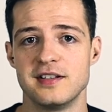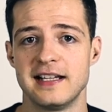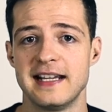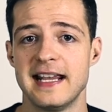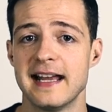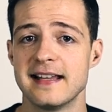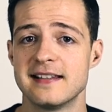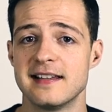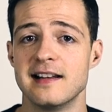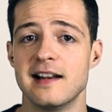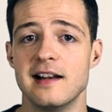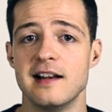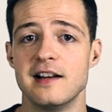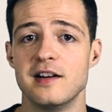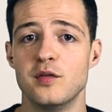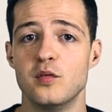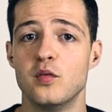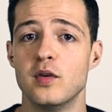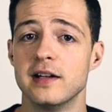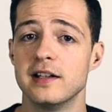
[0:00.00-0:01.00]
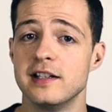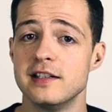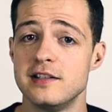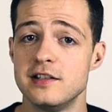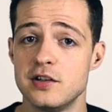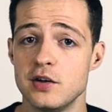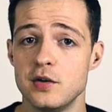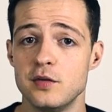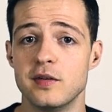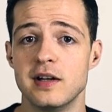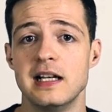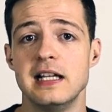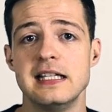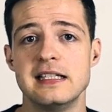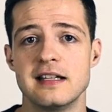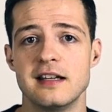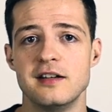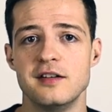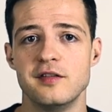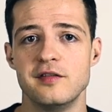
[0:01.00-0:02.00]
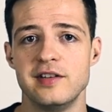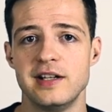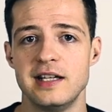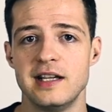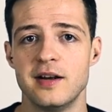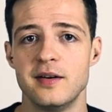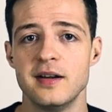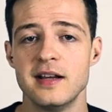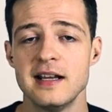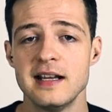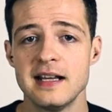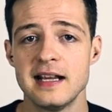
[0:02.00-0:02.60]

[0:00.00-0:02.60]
to get an alert when I do release a new video,